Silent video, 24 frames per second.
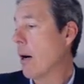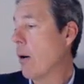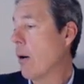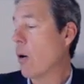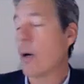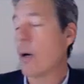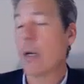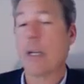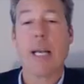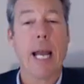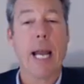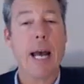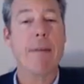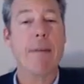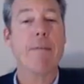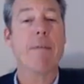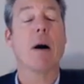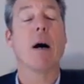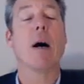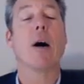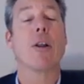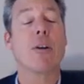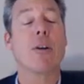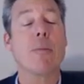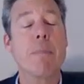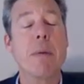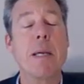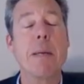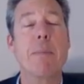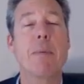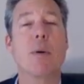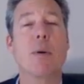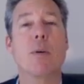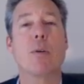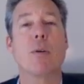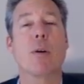Uh, or you have
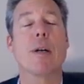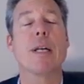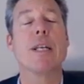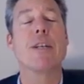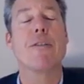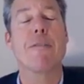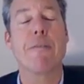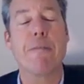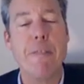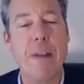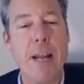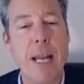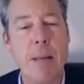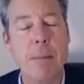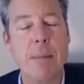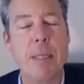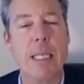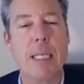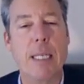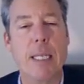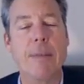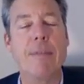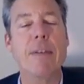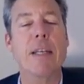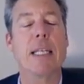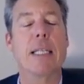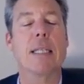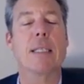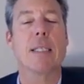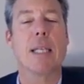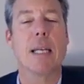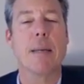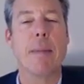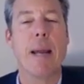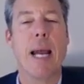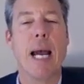other people who are in your family
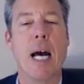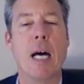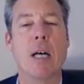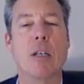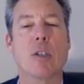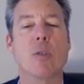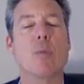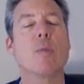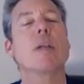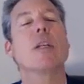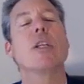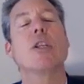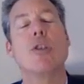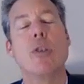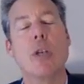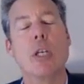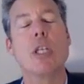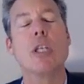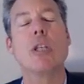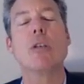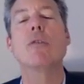living in the same house,